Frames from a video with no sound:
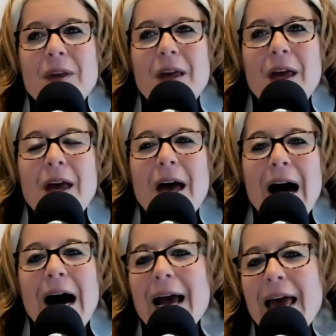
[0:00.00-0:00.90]
I have
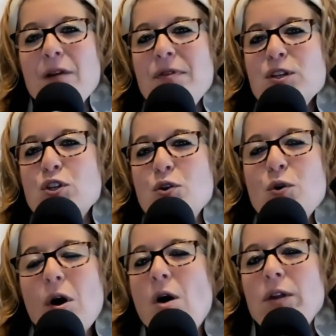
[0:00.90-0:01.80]
this new calling
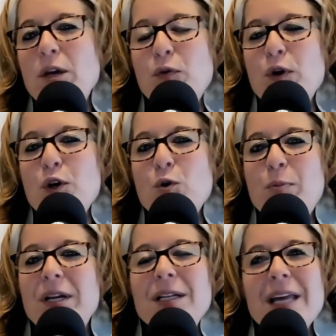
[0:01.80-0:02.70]
for you, but unless
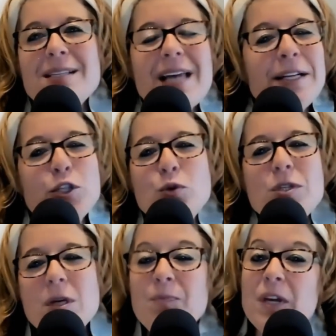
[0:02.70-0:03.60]
I do something
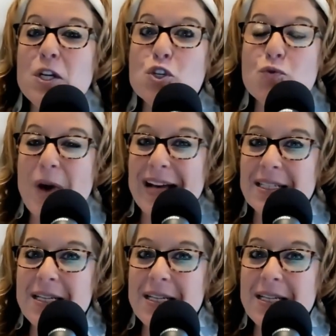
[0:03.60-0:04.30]
drastic,